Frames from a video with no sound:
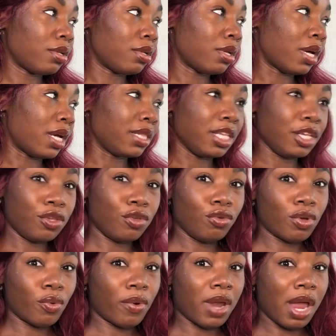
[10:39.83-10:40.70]
I think you
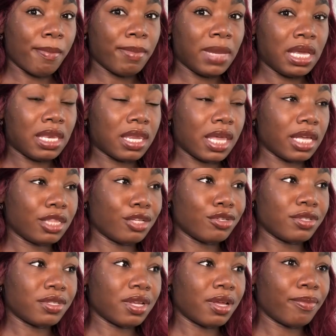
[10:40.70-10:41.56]
know what I mean. Like
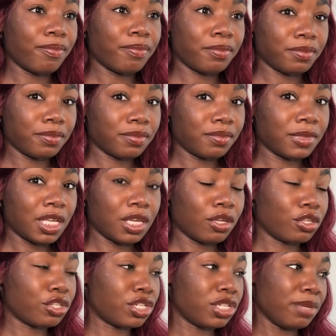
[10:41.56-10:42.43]
there's some that
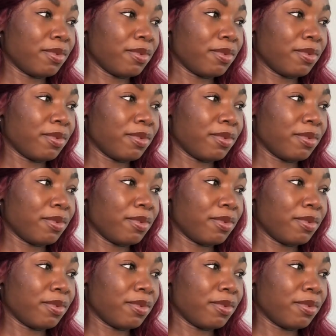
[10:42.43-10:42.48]
look cheap.